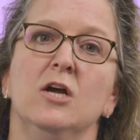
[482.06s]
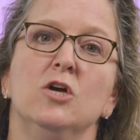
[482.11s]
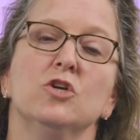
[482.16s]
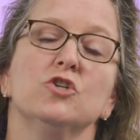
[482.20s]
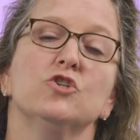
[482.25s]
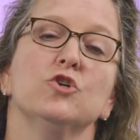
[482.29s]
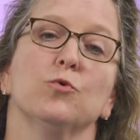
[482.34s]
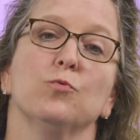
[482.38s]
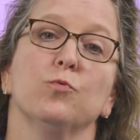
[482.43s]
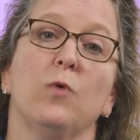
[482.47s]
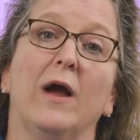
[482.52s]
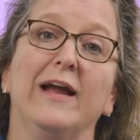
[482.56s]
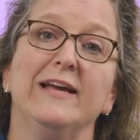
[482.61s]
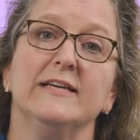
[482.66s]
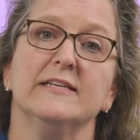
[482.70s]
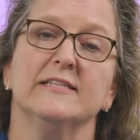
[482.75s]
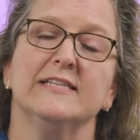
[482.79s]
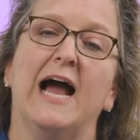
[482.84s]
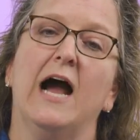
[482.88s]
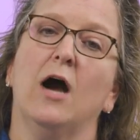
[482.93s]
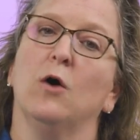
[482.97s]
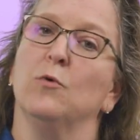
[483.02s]
to write
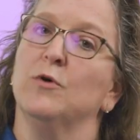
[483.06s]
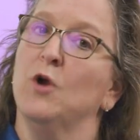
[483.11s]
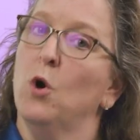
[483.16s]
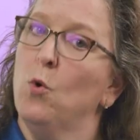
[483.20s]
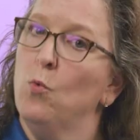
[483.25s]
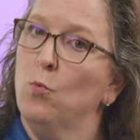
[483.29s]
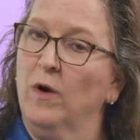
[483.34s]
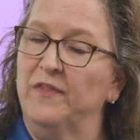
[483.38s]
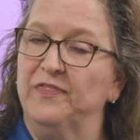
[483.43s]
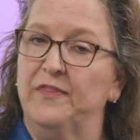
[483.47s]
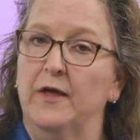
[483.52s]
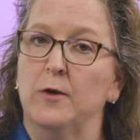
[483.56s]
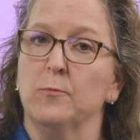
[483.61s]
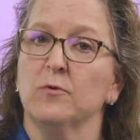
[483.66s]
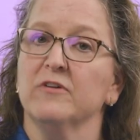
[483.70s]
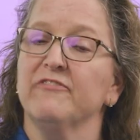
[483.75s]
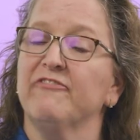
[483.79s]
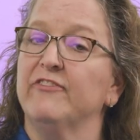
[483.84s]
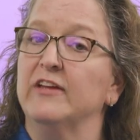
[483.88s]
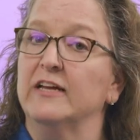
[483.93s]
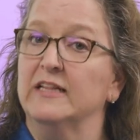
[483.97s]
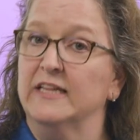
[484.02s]
down what they were
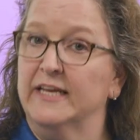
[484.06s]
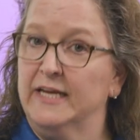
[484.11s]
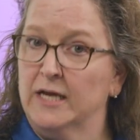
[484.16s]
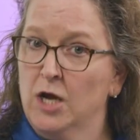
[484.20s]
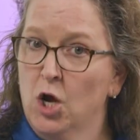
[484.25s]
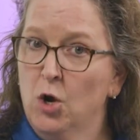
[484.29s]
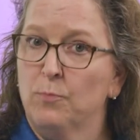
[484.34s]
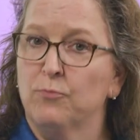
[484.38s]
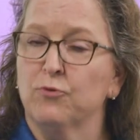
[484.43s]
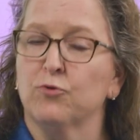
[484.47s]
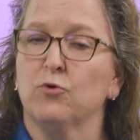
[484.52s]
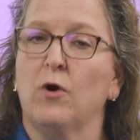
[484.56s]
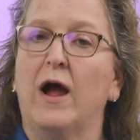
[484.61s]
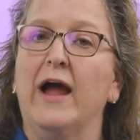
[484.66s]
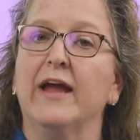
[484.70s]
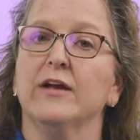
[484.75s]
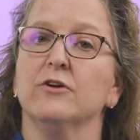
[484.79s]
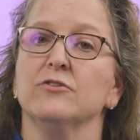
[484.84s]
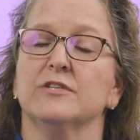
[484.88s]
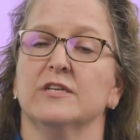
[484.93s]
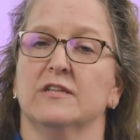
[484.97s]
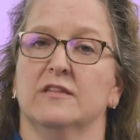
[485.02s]
feeling
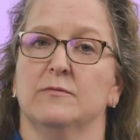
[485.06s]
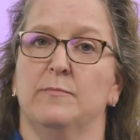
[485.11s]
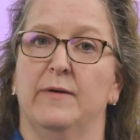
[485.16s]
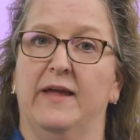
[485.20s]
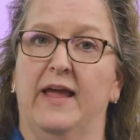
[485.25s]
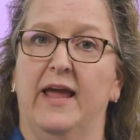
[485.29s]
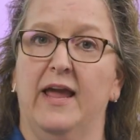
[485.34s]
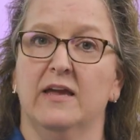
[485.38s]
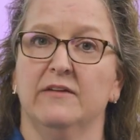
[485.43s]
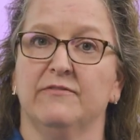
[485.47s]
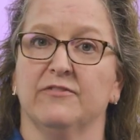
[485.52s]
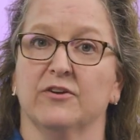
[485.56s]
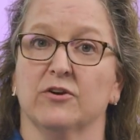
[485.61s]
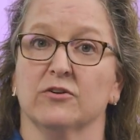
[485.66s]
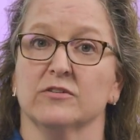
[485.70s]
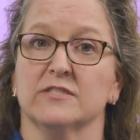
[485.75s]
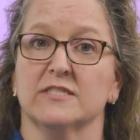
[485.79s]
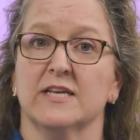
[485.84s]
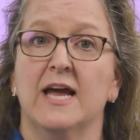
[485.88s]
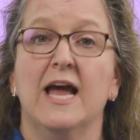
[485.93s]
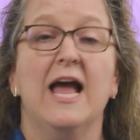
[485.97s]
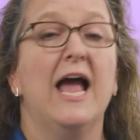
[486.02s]
prior to the
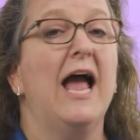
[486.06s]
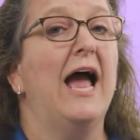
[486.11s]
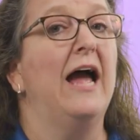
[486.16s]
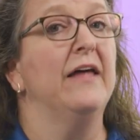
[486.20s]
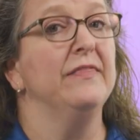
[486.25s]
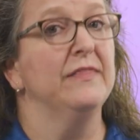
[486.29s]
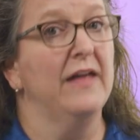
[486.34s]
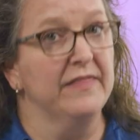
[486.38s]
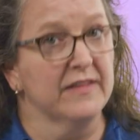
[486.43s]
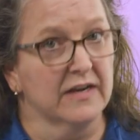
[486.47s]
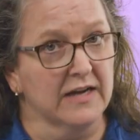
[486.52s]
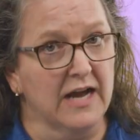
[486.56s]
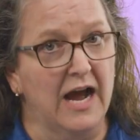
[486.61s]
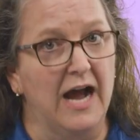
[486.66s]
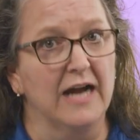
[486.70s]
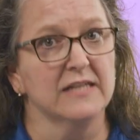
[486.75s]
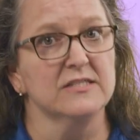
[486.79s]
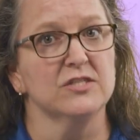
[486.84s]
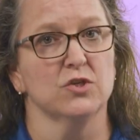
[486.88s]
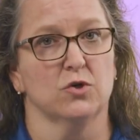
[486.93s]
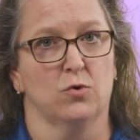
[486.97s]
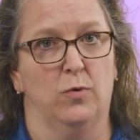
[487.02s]
behaviors and then the
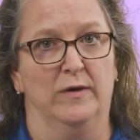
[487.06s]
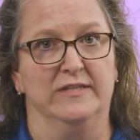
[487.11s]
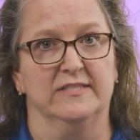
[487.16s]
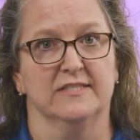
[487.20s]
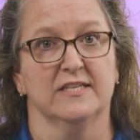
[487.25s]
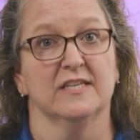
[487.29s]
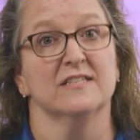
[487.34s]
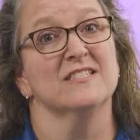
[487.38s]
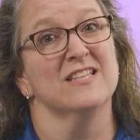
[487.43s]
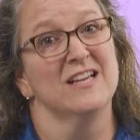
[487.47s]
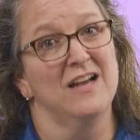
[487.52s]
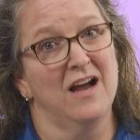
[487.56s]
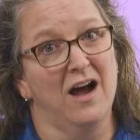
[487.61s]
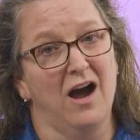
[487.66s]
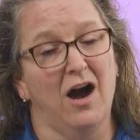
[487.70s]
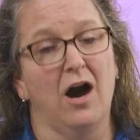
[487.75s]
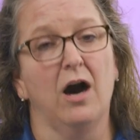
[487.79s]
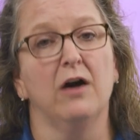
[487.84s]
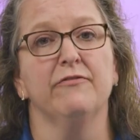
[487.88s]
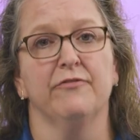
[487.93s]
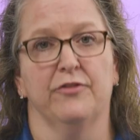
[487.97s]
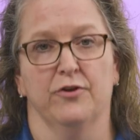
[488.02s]
consequences
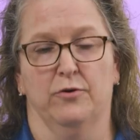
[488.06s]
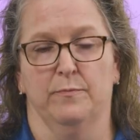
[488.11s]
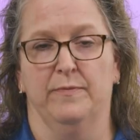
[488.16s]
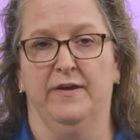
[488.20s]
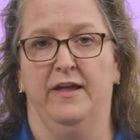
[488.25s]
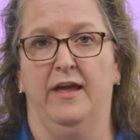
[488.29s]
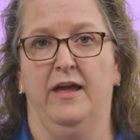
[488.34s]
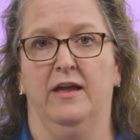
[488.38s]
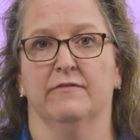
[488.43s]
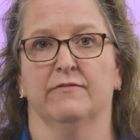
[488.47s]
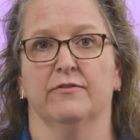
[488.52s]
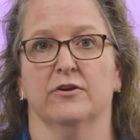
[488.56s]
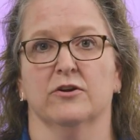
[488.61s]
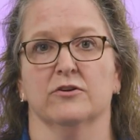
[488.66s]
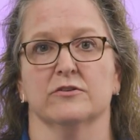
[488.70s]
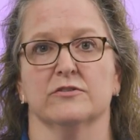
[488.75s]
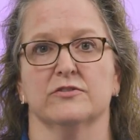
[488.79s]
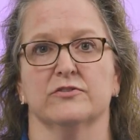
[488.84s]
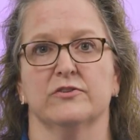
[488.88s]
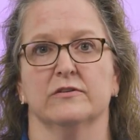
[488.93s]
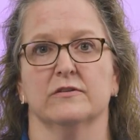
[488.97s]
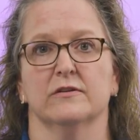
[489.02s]
of their
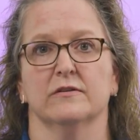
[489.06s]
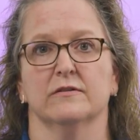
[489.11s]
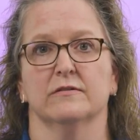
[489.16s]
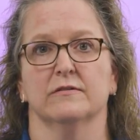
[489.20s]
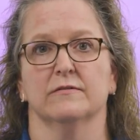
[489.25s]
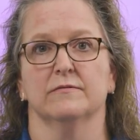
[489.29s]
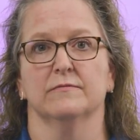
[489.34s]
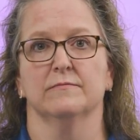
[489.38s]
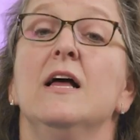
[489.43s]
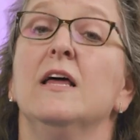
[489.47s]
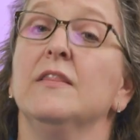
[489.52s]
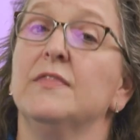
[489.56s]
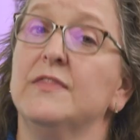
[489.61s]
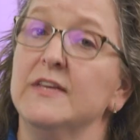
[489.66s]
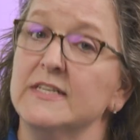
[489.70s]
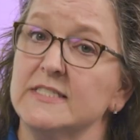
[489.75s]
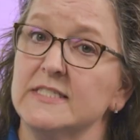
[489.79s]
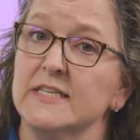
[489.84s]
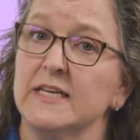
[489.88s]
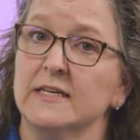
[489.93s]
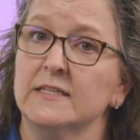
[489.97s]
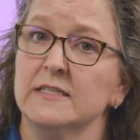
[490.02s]
behaviors.
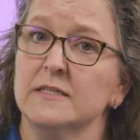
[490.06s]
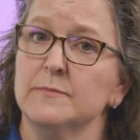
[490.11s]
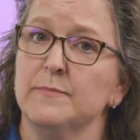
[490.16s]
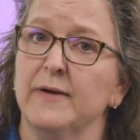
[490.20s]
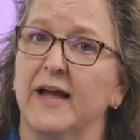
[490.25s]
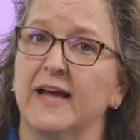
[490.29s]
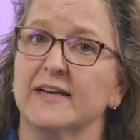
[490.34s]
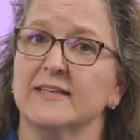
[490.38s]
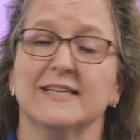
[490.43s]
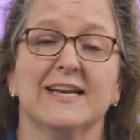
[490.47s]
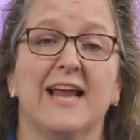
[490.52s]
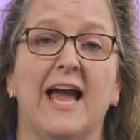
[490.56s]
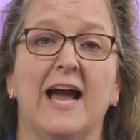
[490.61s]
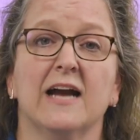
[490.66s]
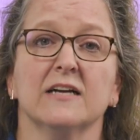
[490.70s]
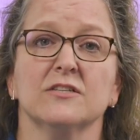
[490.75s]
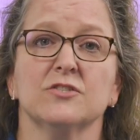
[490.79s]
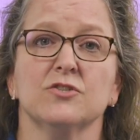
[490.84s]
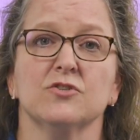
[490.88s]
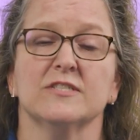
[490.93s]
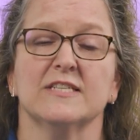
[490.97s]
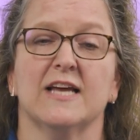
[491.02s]
This independent
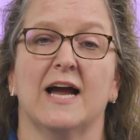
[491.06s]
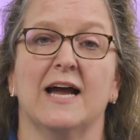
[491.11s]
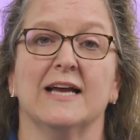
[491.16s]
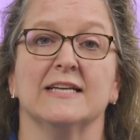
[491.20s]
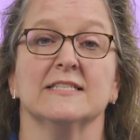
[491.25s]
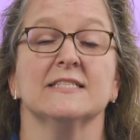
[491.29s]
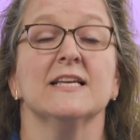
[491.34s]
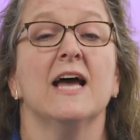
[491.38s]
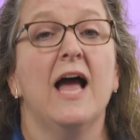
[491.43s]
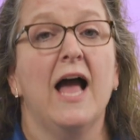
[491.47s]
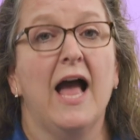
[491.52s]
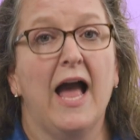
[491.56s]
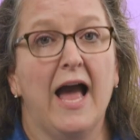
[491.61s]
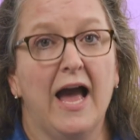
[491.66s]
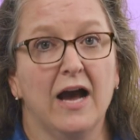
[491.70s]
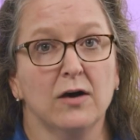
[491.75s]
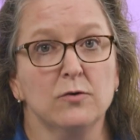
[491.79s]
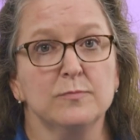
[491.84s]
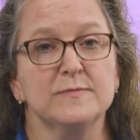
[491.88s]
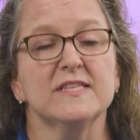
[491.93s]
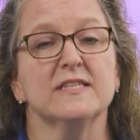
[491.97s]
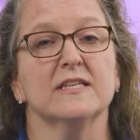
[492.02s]
exercise
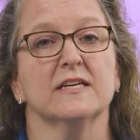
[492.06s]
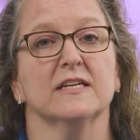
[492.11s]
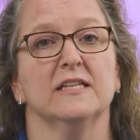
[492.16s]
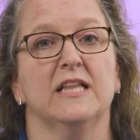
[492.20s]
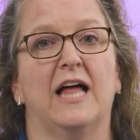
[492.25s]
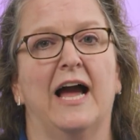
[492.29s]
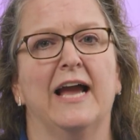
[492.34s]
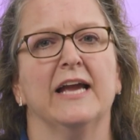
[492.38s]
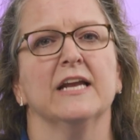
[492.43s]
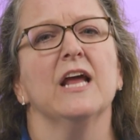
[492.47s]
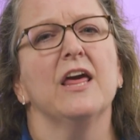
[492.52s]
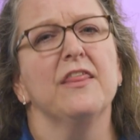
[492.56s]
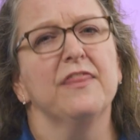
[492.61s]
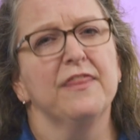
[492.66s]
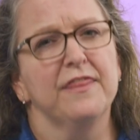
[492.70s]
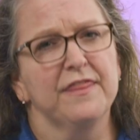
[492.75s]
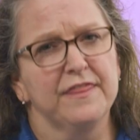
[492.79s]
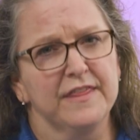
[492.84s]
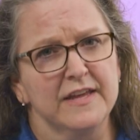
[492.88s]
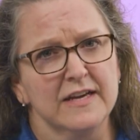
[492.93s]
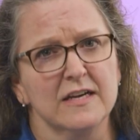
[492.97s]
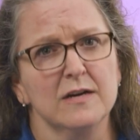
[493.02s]
helps the client
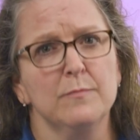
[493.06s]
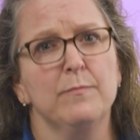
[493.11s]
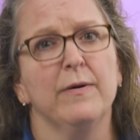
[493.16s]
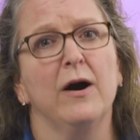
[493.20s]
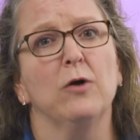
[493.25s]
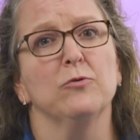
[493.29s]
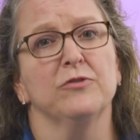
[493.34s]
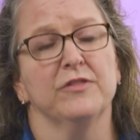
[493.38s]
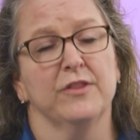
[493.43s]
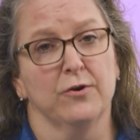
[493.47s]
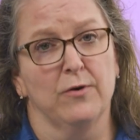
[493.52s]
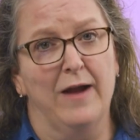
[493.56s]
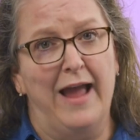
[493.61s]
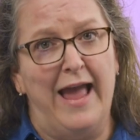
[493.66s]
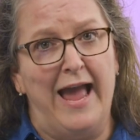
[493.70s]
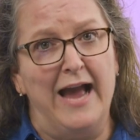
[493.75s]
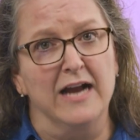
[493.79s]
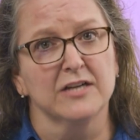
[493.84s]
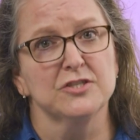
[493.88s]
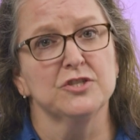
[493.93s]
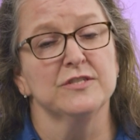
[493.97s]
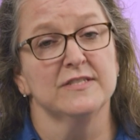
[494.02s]
think about their
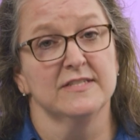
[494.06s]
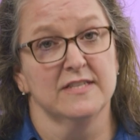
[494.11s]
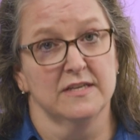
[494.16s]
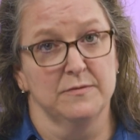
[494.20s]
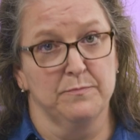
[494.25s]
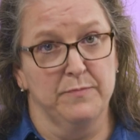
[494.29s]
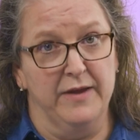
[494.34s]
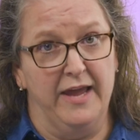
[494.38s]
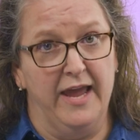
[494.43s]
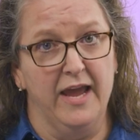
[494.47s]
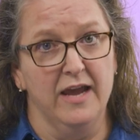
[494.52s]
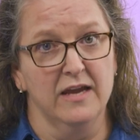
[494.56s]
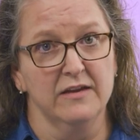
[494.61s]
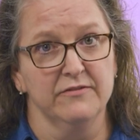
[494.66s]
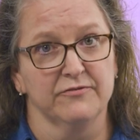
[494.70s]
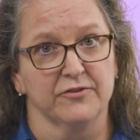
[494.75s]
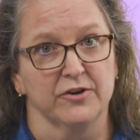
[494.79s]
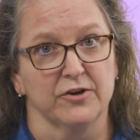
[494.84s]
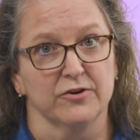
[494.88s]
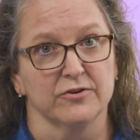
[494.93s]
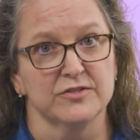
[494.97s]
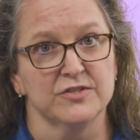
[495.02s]
actions and
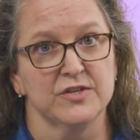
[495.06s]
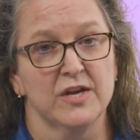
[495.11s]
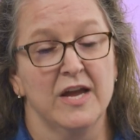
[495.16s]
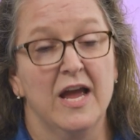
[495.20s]
behaviors